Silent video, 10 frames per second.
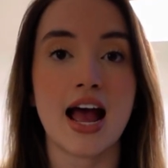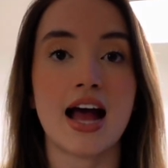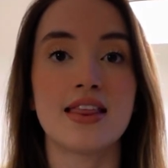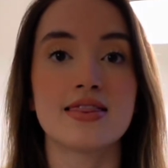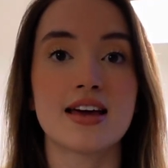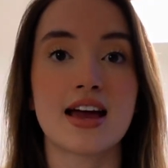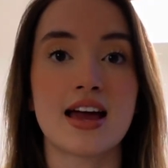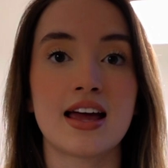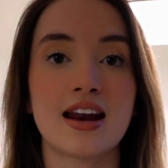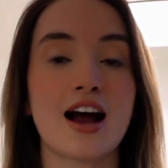and
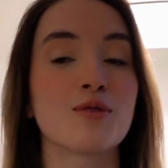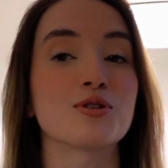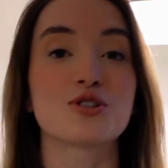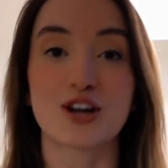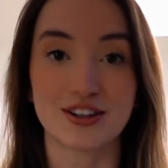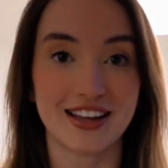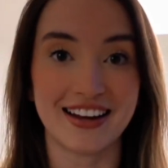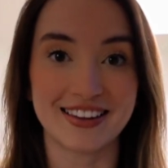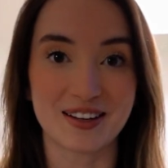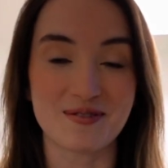then I will chart
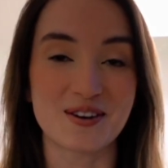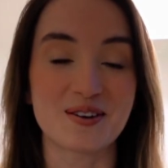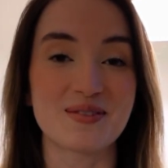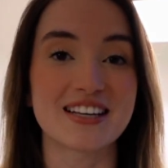that in the computer,